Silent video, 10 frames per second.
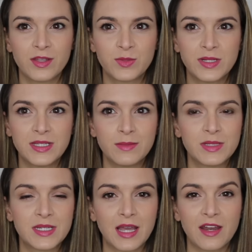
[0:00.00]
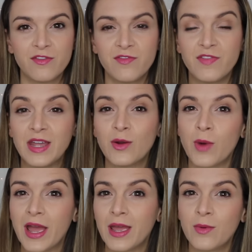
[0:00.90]
This one seems to kind of fade
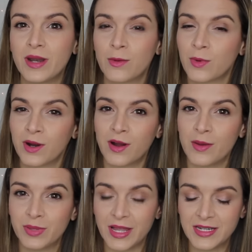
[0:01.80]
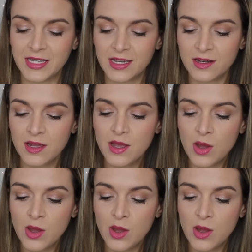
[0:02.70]
away when I work on blending it,